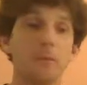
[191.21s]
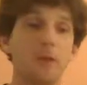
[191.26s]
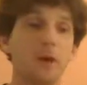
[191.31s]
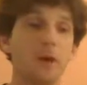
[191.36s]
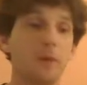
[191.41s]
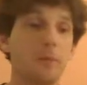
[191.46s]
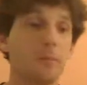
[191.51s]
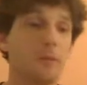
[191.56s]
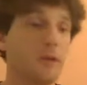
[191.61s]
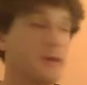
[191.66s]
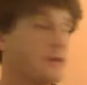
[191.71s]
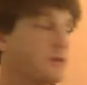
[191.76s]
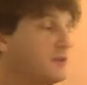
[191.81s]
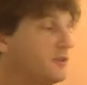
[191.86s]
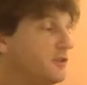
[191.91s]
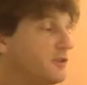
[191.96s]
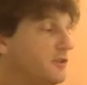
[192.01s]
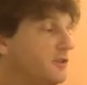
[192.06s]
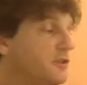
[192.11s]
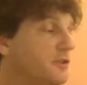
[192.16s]
I'm going to play this
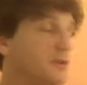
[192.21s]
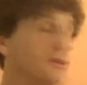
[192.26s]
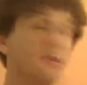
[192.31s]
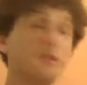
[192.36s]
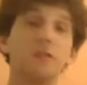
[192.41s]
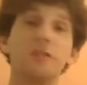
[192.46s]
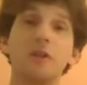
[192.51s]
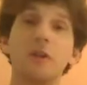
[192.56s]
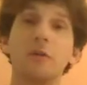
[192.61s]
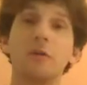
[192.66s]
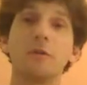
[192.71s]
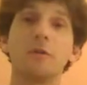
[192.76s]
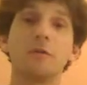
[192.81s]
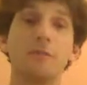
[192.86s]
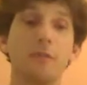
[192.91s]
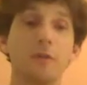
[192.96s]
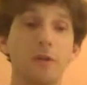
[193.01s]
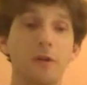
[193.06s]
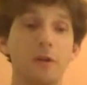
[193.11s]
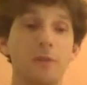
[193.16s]
just a little slower
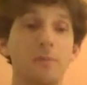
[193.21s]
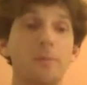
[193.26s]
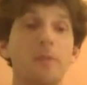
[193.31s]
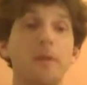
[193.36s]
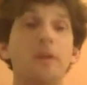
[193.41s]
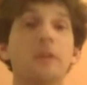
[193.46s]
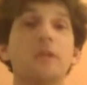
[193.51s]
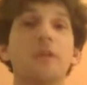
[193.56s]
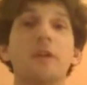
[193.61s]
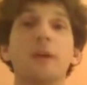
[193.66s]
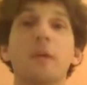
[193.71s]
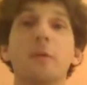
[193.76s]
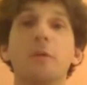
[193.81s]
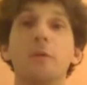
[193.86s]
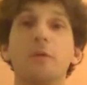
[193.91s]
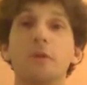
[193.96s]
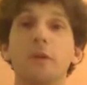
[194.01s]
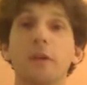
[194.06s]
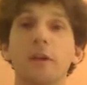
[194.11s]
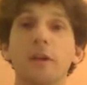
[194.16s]
for you because now we're
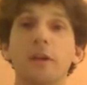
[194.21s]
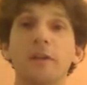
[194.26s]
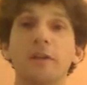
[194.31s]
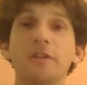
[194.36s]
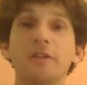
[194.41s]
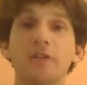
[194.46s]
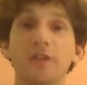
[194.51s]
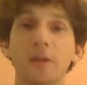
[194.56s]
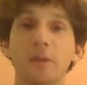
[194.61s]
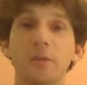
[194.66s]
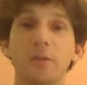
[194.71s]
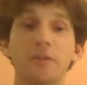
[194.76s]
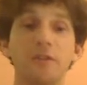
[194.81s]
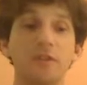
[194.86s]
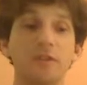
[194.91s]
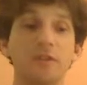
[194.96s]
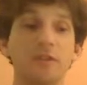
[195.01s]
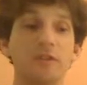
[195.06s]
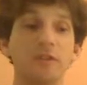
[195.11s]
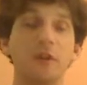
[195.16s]
looking at
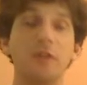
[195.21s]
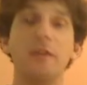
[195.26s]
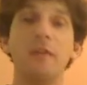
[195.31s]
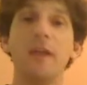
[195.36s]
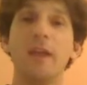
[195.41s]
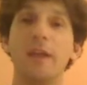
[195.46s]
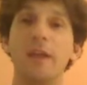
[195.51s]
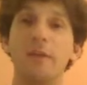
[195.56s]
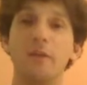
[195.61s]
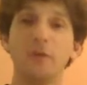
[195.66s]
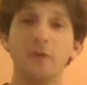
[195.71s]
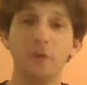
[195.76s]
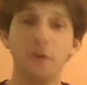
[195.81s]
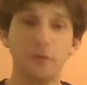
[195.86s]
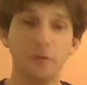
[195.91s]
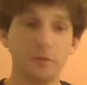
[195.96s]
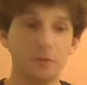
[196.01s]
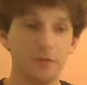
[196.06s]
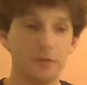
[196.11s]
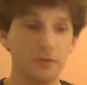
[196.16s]
sequences of eighth
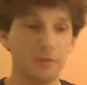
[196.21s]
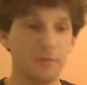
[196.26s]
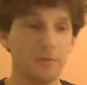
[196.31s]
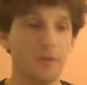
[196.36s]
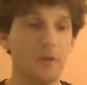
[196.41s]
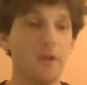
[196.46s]
notes.